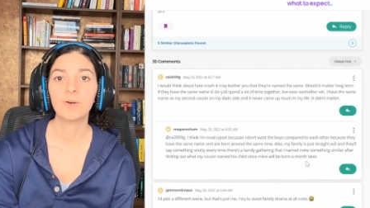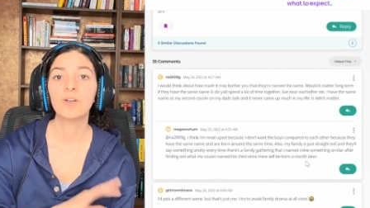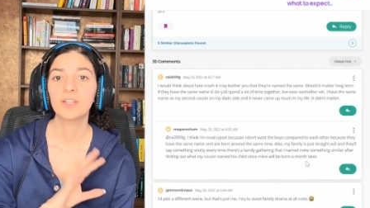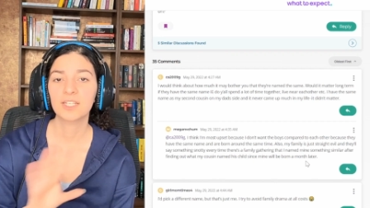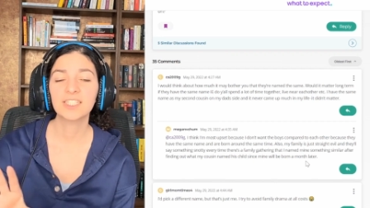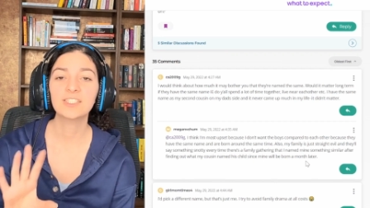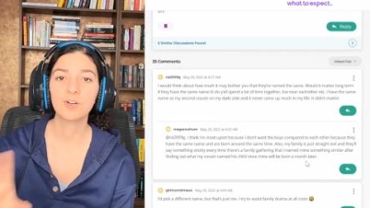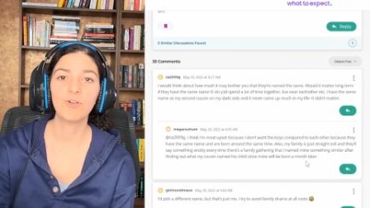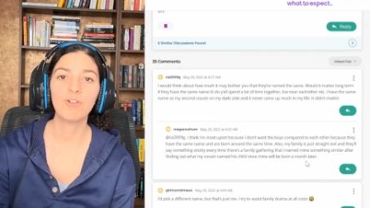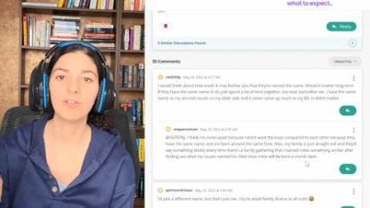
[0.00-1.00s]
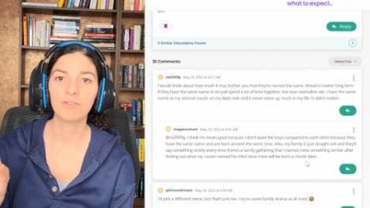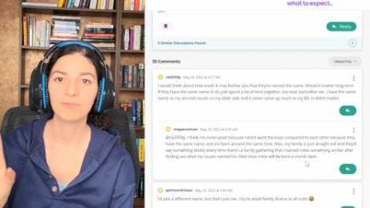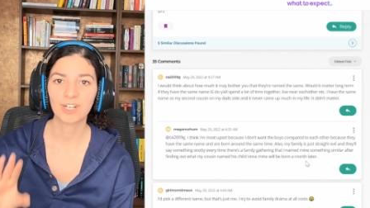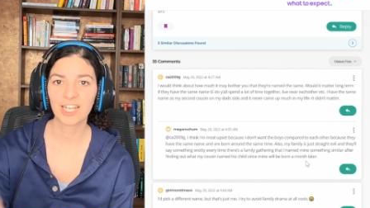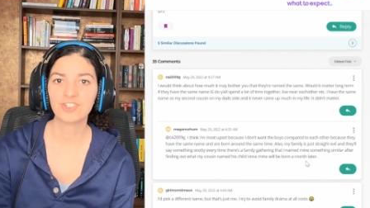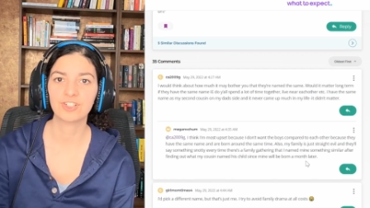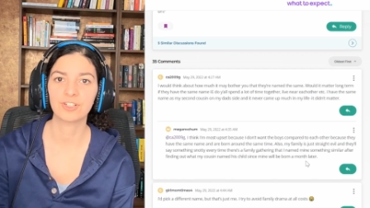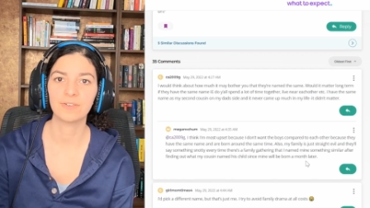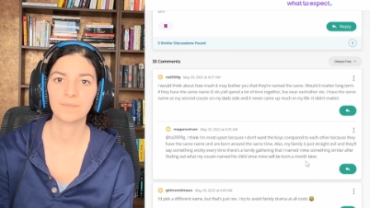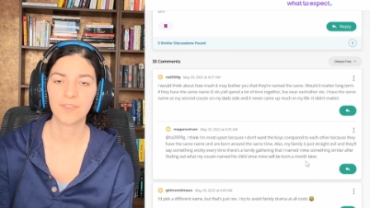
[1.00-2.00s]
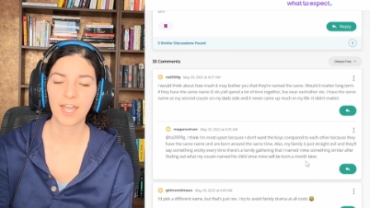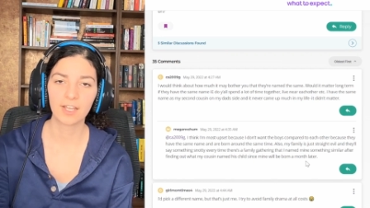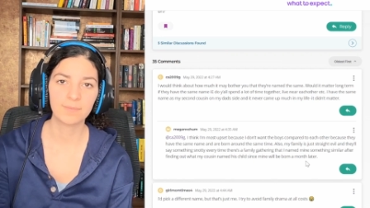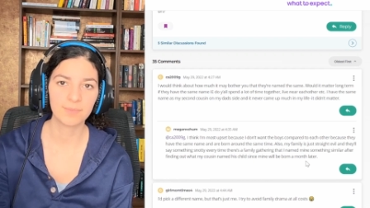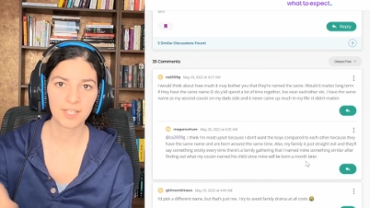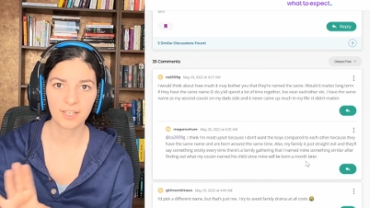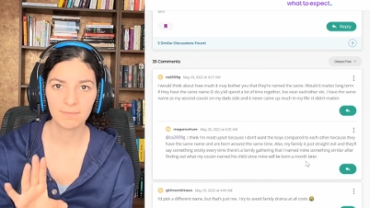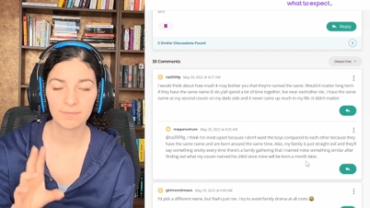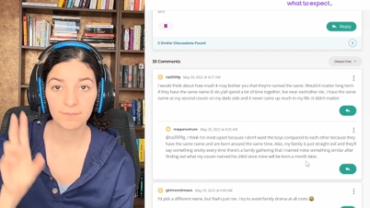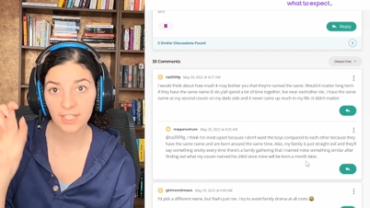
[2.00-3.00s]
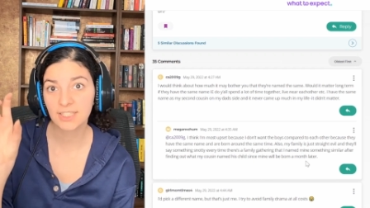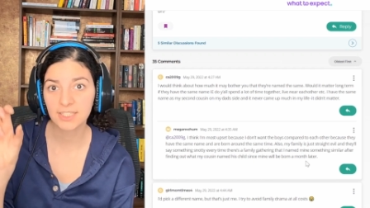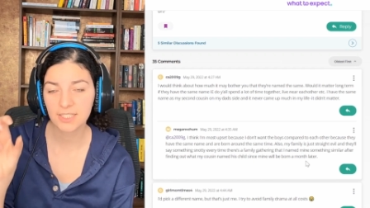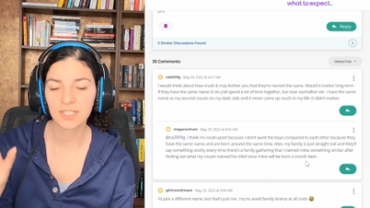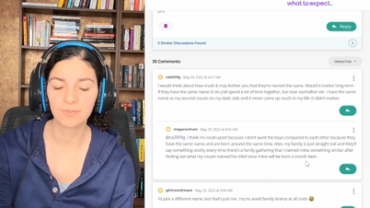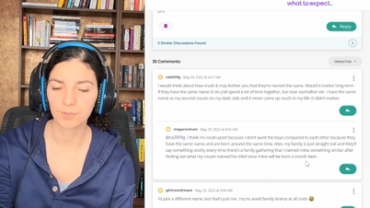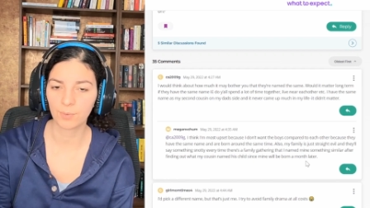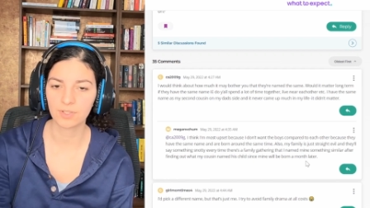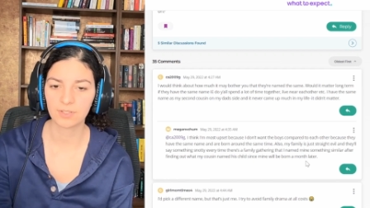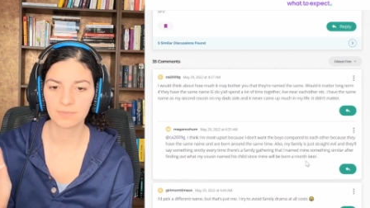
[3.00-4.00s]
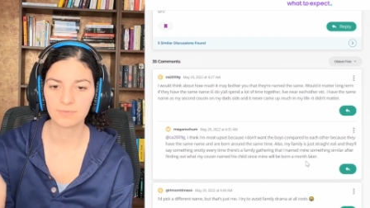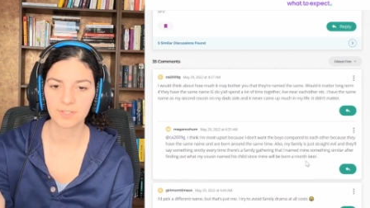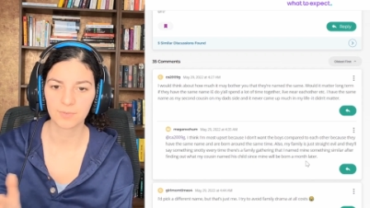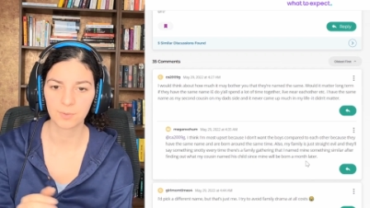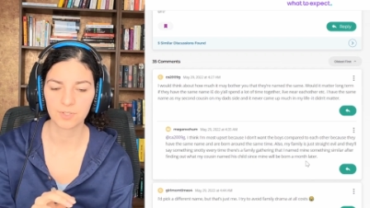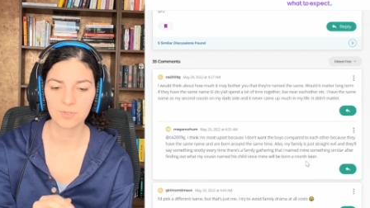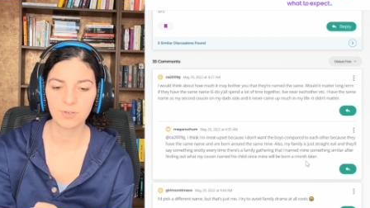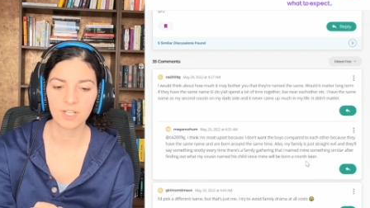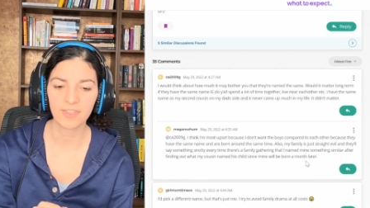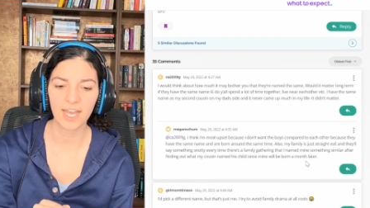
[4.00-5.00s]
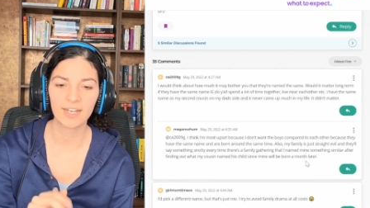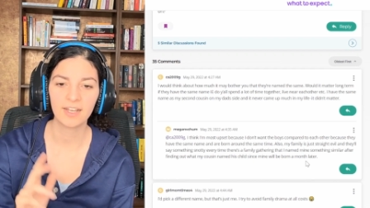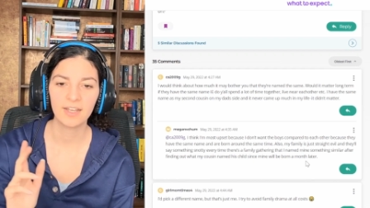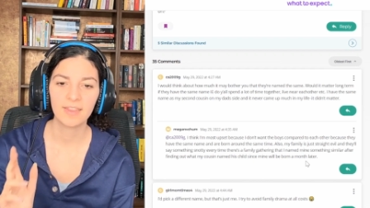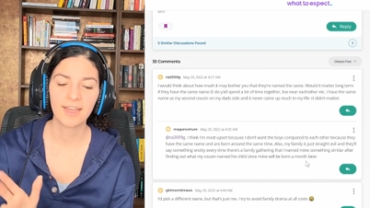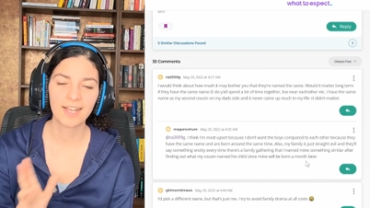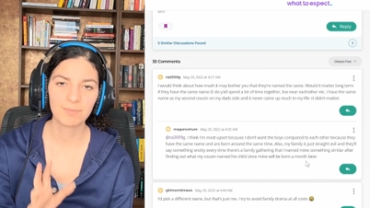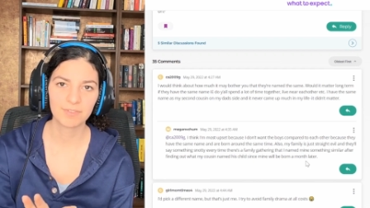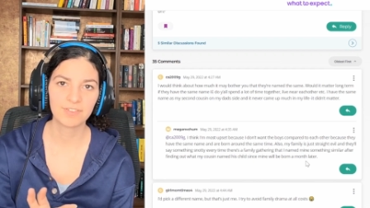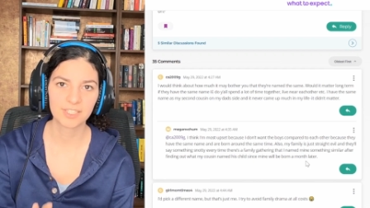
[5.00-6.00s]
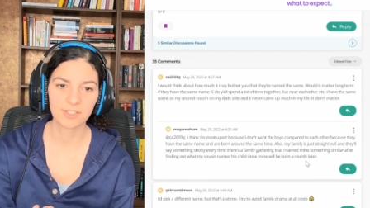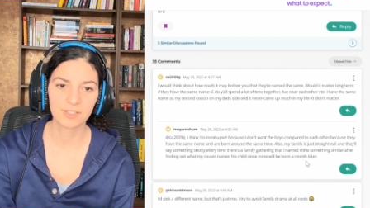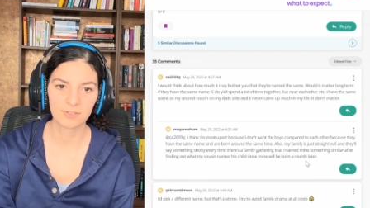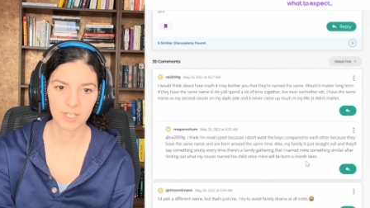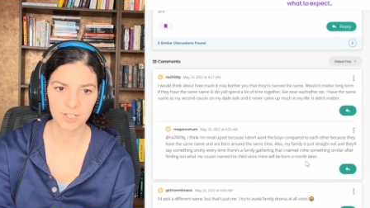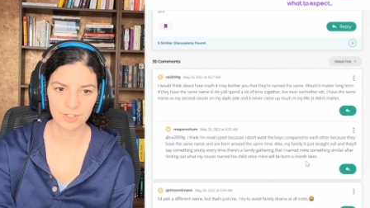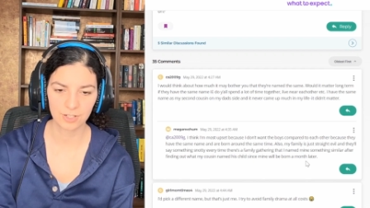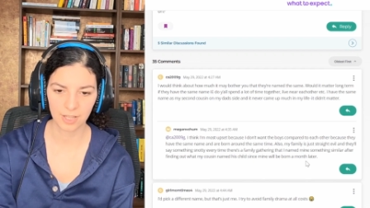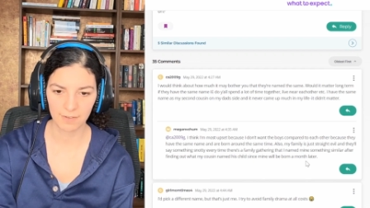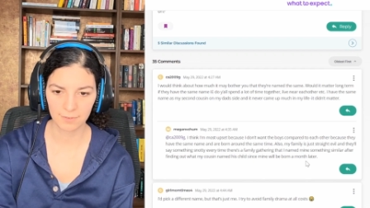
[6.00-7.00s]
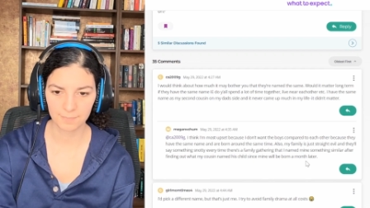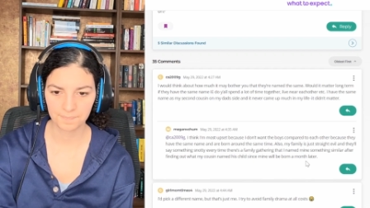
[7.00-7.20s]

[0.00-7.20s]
This is all relational. That can be fixed if you want to call it that. That can be fixed on the relational level.